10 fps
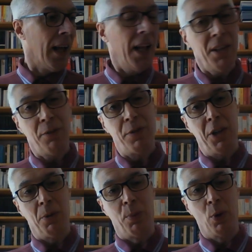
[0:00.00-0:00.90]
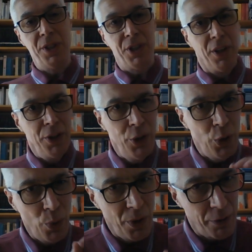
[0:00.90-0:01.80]
And the final point,
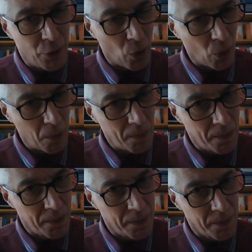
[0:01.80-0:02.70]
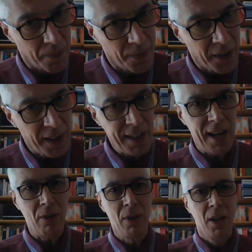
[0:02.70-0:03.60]
uniform.
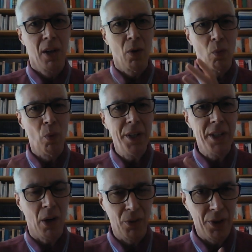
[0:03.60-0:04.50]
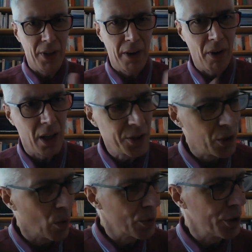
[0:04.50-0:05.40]
Now, we know that there are
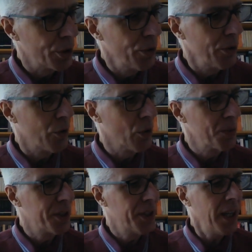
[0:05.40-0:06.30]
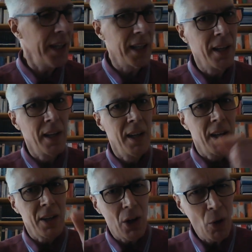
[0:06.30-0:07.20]
soldiers' uniforms today.
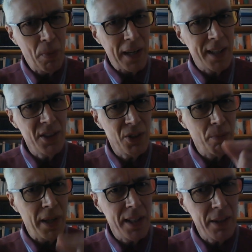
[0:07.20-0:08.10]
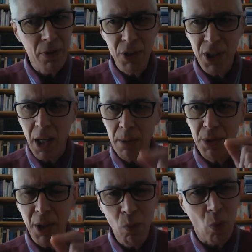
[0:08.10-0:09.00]
Go back into medieval
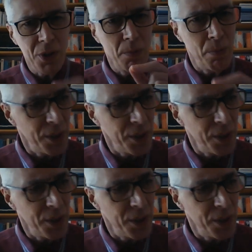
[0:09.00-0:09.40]
times and it wasn't